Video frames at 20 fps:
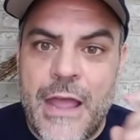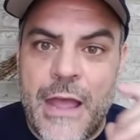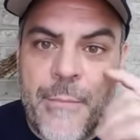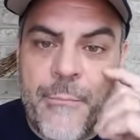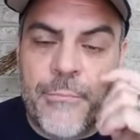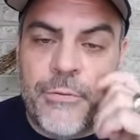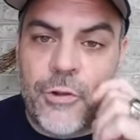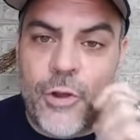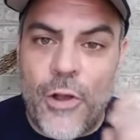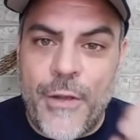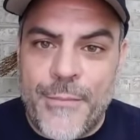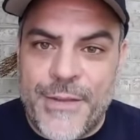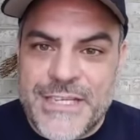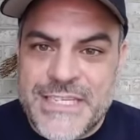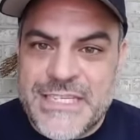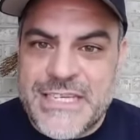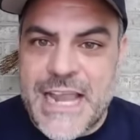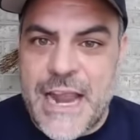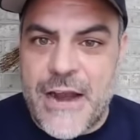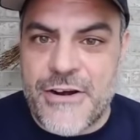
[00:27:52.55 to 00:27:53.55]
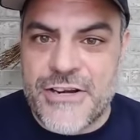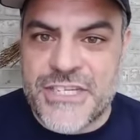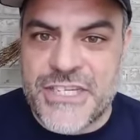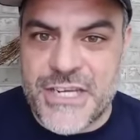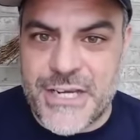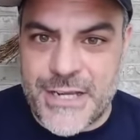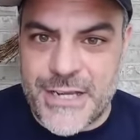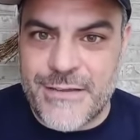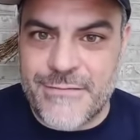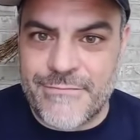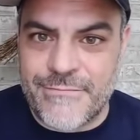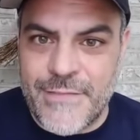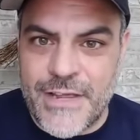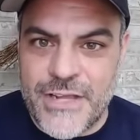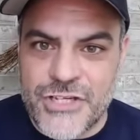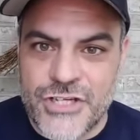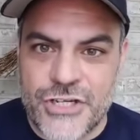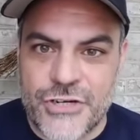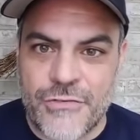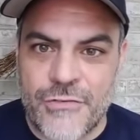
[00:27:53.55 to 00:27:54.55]
employment scarcity
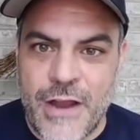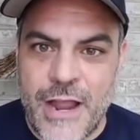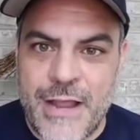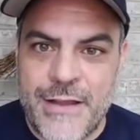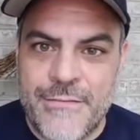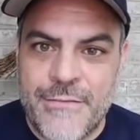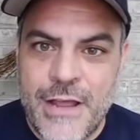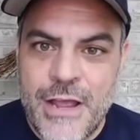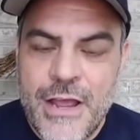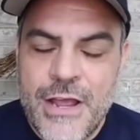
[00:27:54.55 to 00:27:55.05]
issue, right?